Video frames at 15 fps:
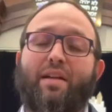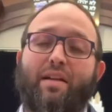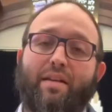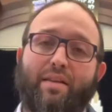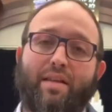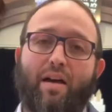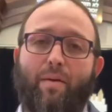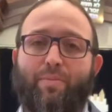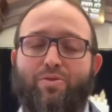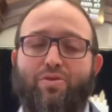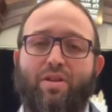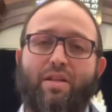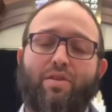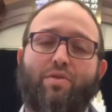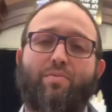the
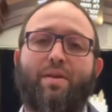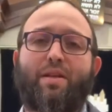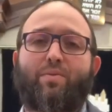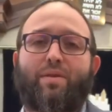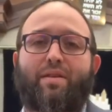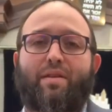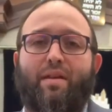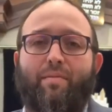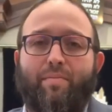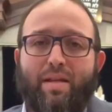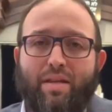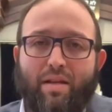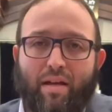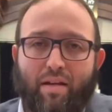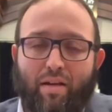opportunity to meet with a
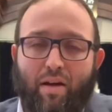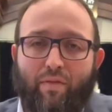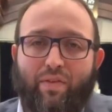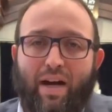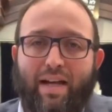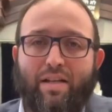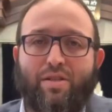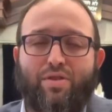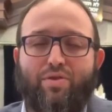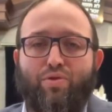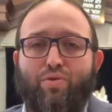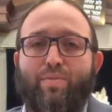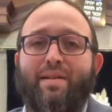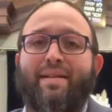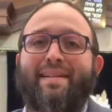minyan via
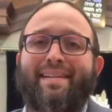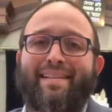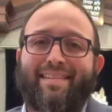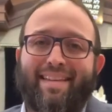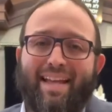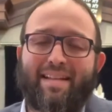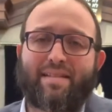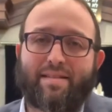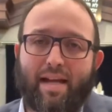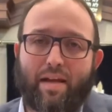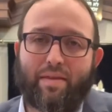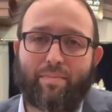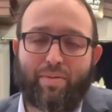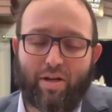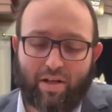Zoom, then say
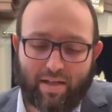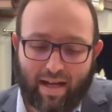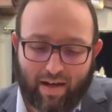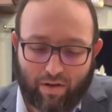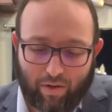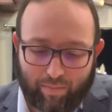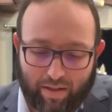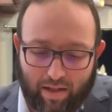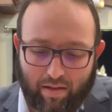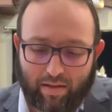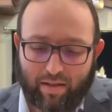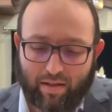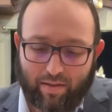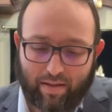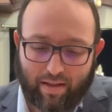the Birkat HaGomel.
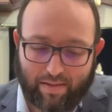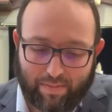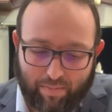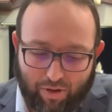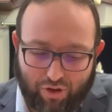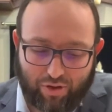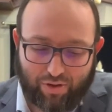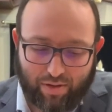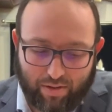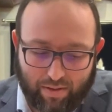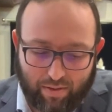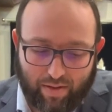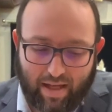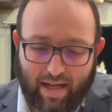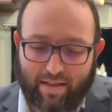There's permission to do
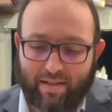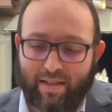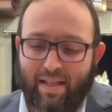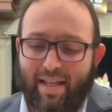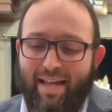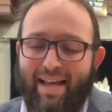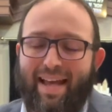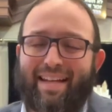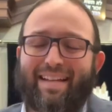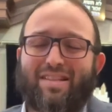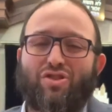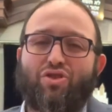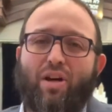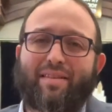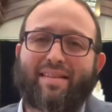that. And it's
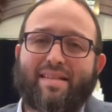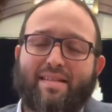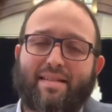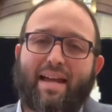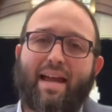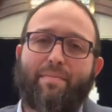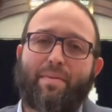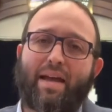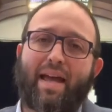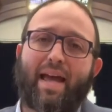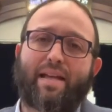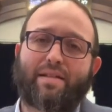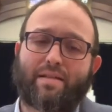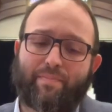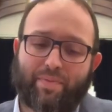not the same
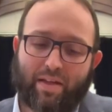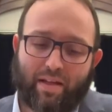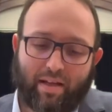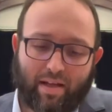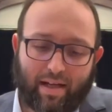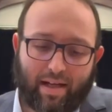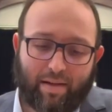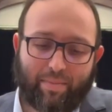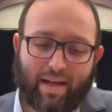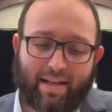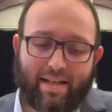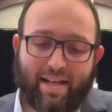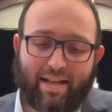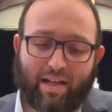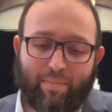as
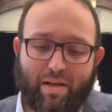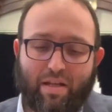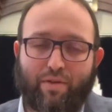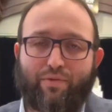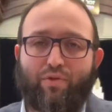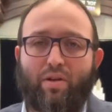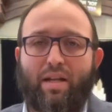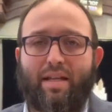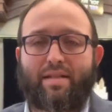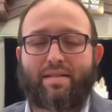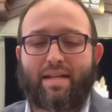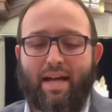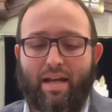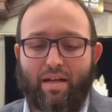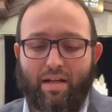needing a minyan for, let's
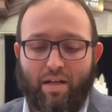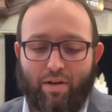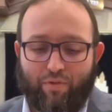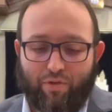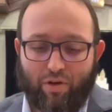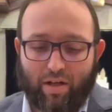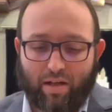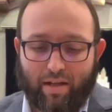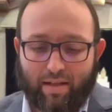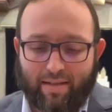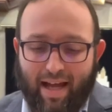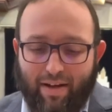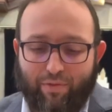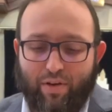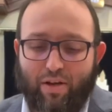say, for a
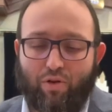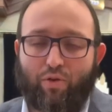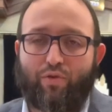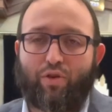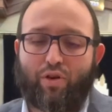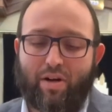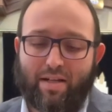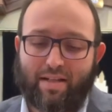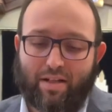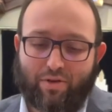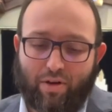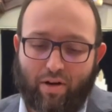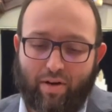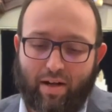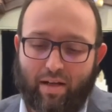davening or for Kriyat
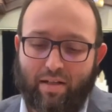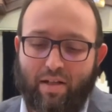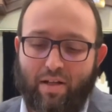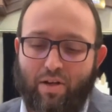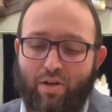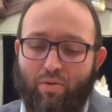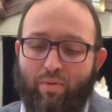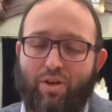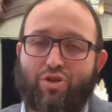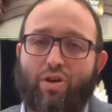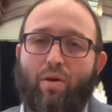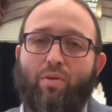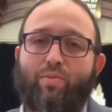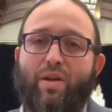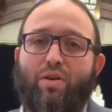HaTorah. which are
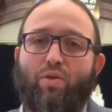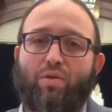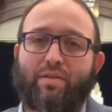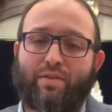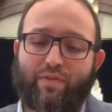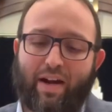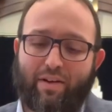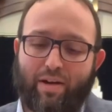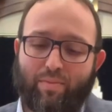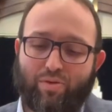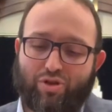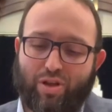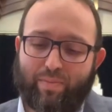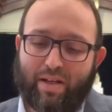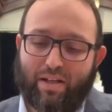would be called Dvarim
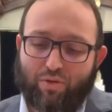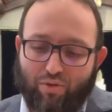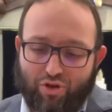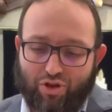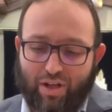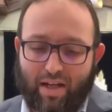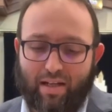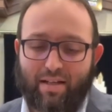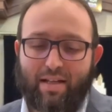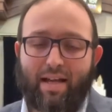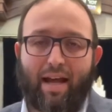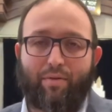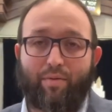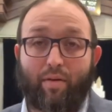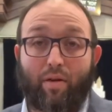Shebikdusha
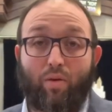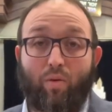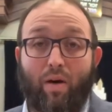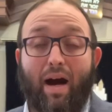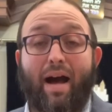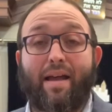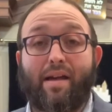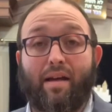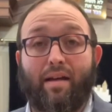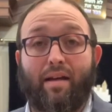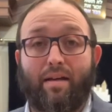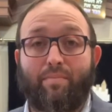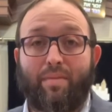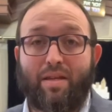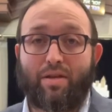and require a
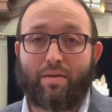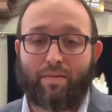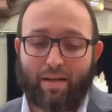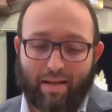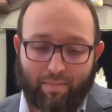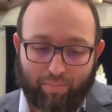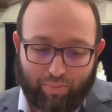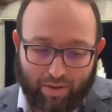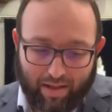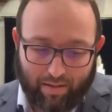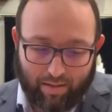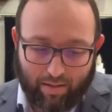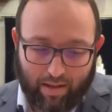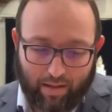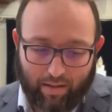minyan
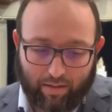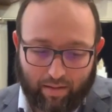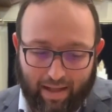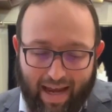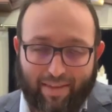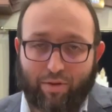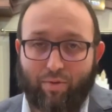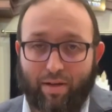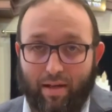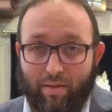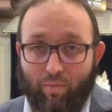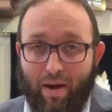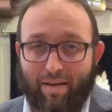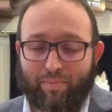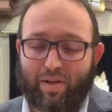in gathering in
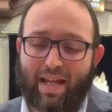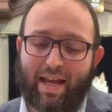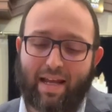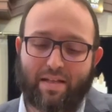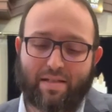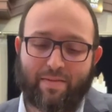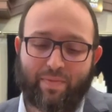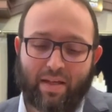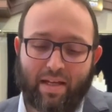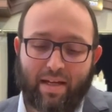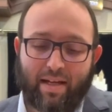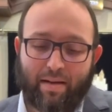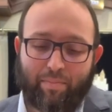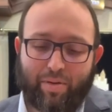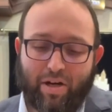one place,
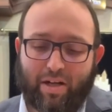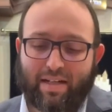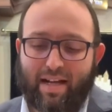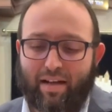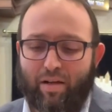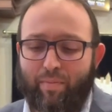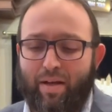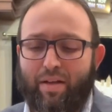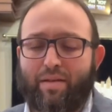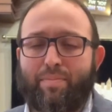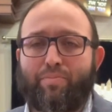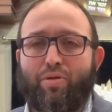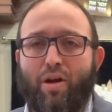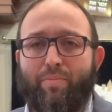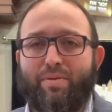Birkat HaGomel, the
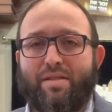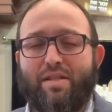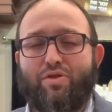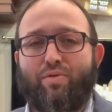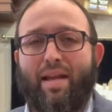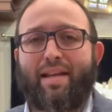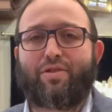purpose is really to